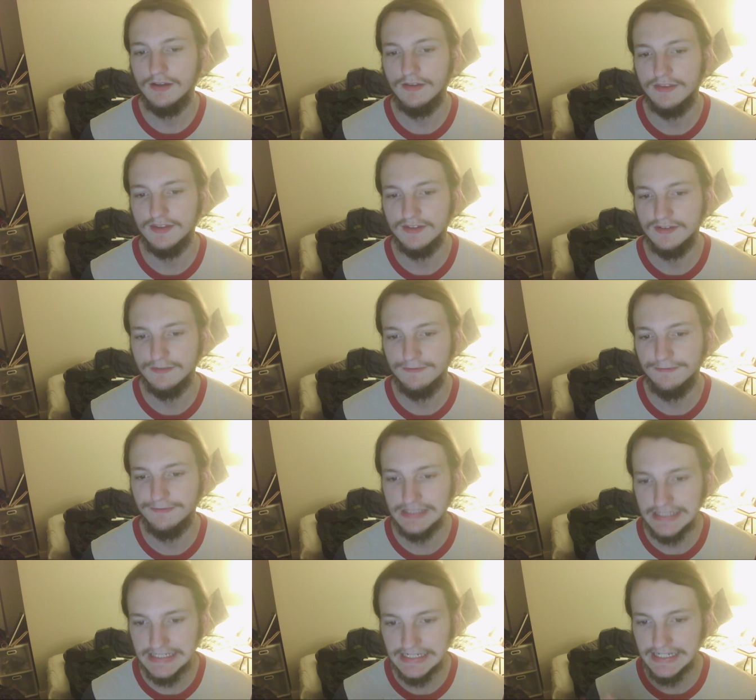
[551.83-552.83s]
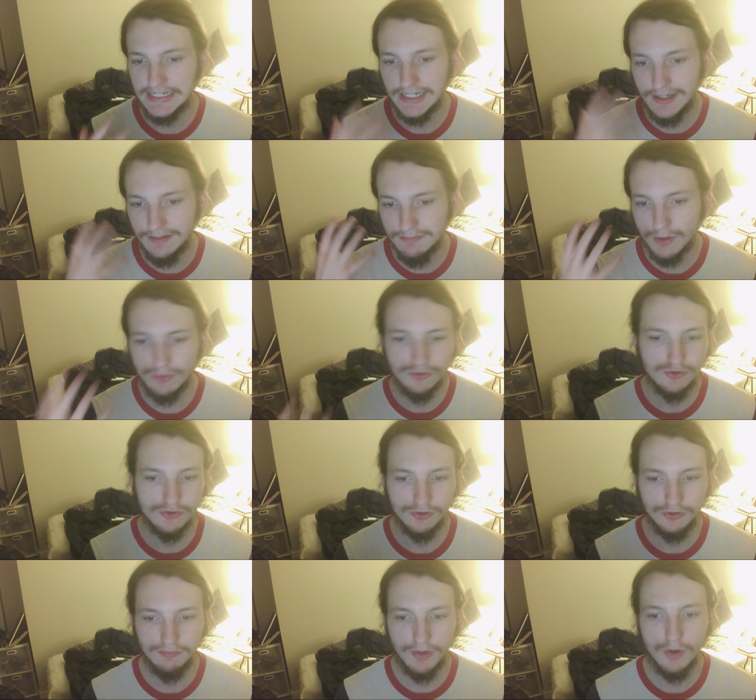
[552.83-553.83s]
this fleeting
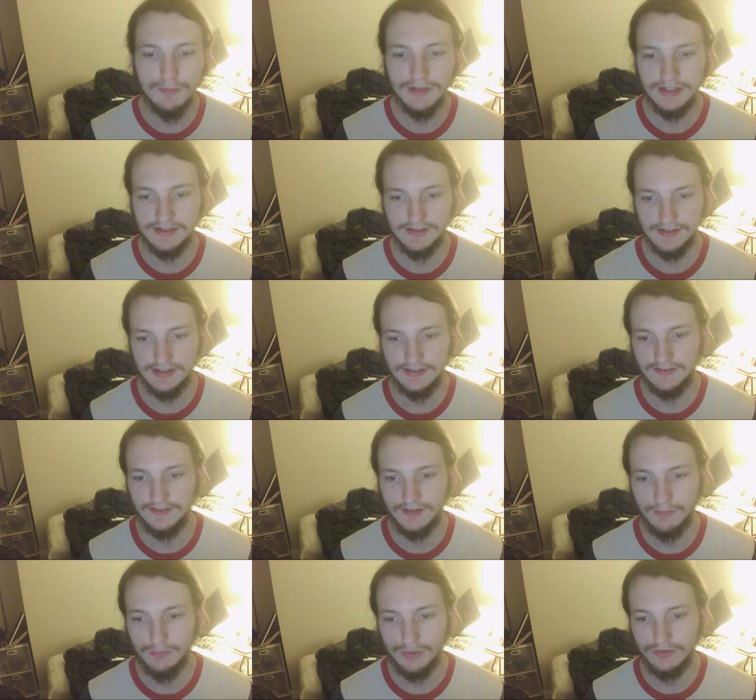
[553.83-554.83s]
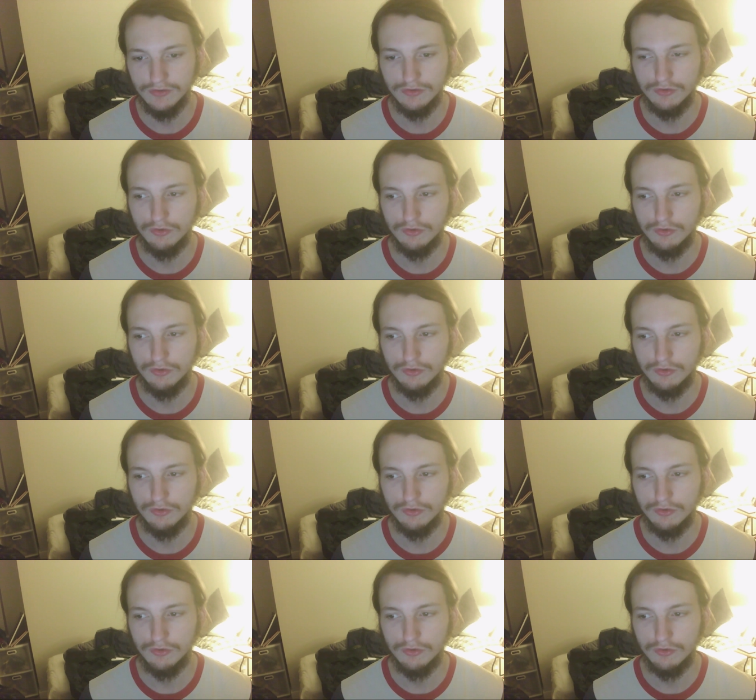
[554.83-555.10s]
emotional moment in someone's